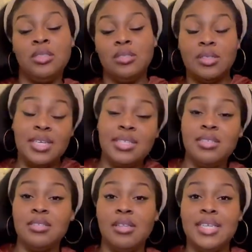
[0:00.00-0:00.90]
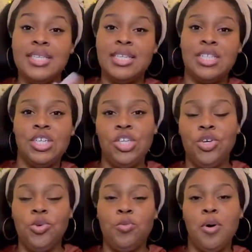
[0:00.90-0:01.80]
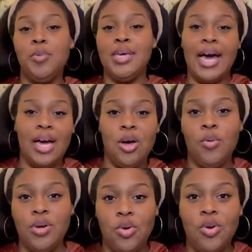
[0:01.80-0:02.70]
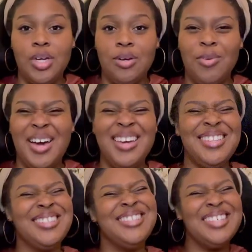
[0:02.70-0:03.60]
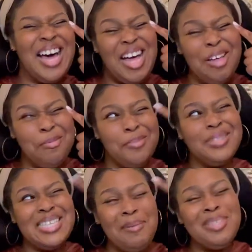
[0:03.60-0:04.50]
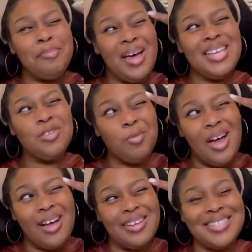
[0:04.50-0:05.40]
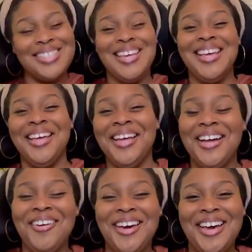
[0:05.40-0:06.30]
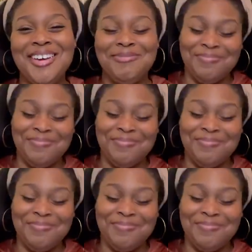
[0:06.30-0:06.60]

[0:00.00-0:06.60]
let's let's continue what we got going on, right? Dumb. Dumb as a box of rocks. Okay.